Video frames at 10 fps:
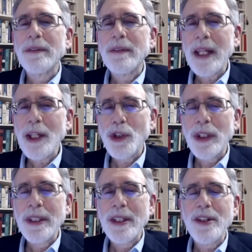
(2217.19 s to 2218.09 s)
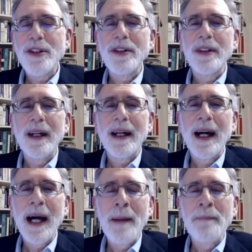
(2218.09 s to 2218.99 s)
nations
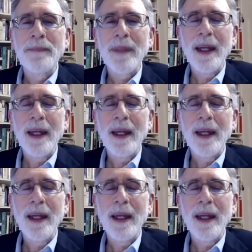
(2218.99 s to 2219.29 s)
um,